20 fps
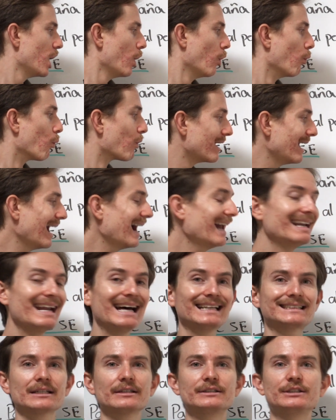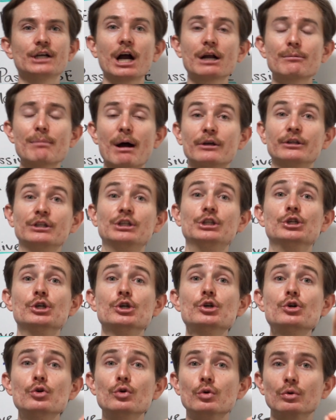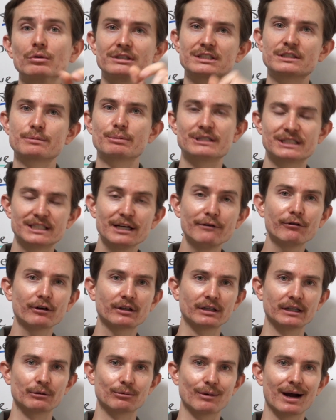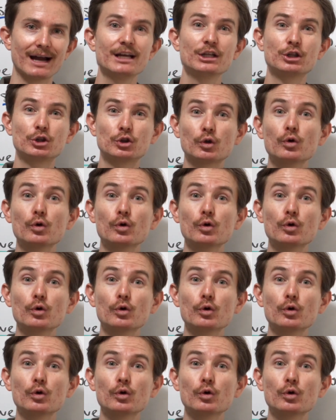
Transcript: we're not necessarily talking about you specifically, right?